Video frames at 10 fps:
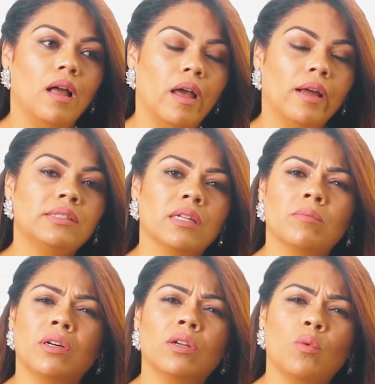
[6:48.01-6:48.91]
and
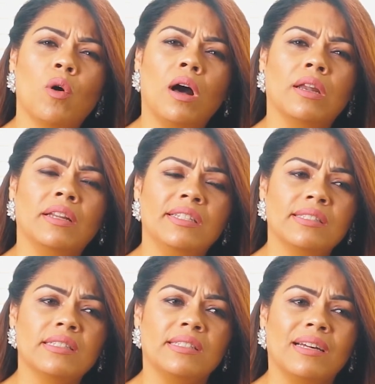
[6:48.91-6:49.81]
some good qualities,
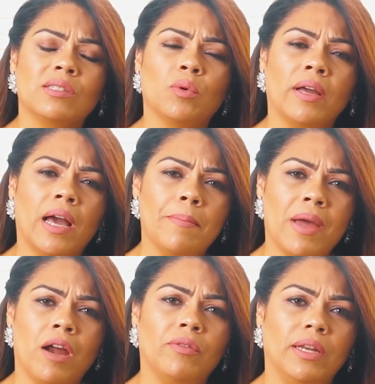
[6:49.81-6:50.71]
because that's why I
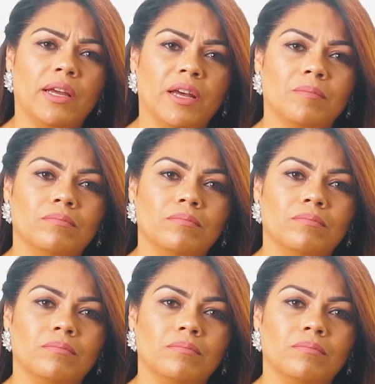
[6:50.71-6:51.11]
married him.